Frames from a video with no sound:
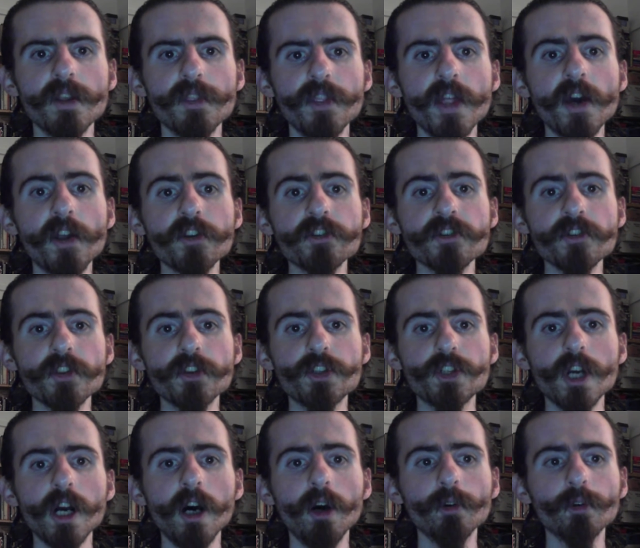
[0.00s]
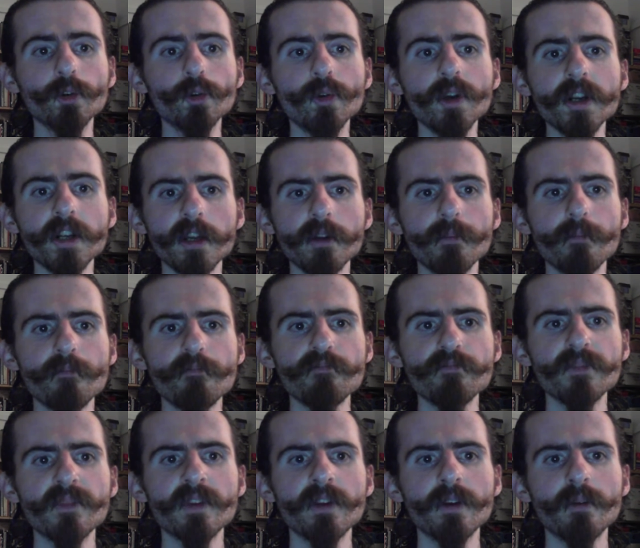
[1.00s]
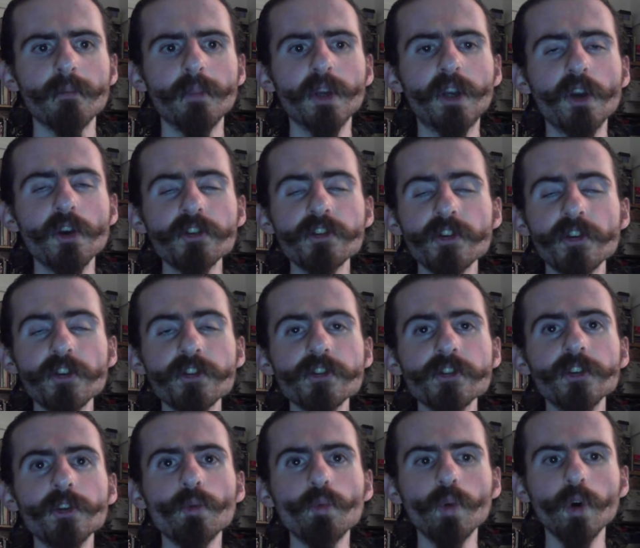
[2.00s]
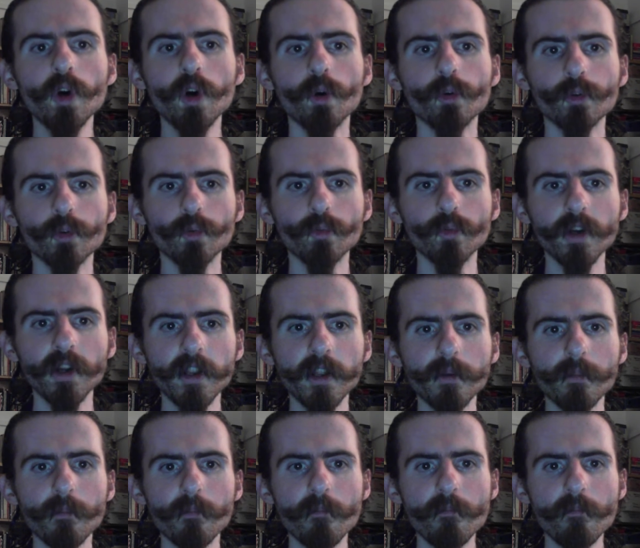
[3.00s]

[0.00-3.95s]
That is in the child already, because it is in the world already.